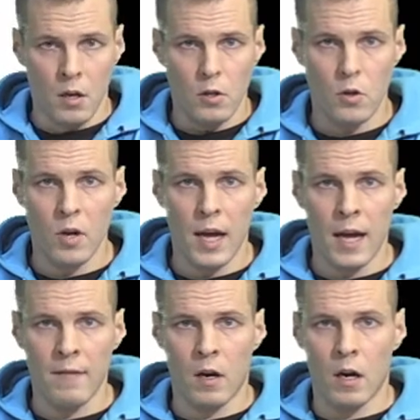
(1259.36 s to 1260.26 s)
You
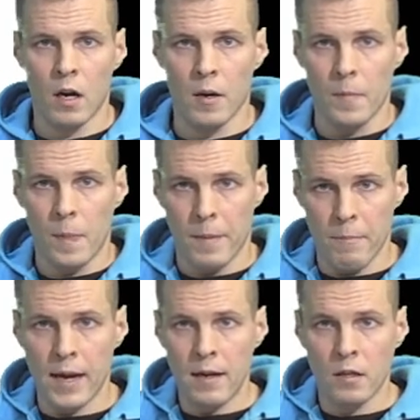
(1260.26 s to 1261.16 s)
have
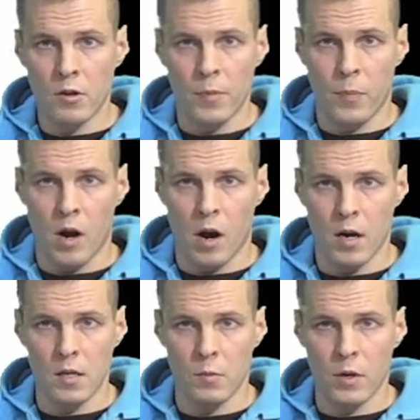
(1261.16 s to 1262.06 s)
mandatory
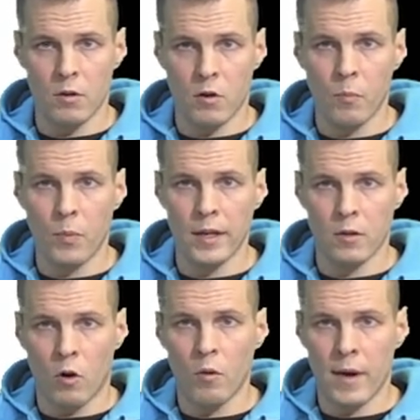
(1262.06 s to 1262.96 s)
parts. When you complete
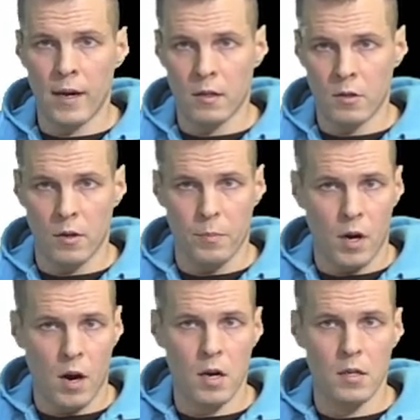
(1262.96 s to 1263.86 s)
all mandatory
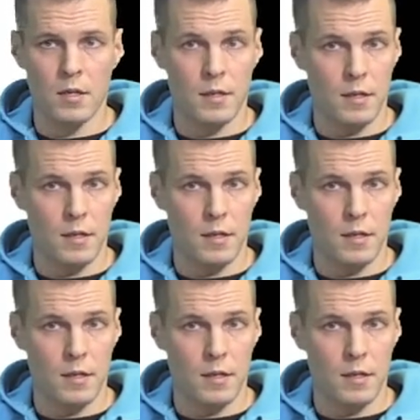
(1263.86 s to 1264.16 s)
parts,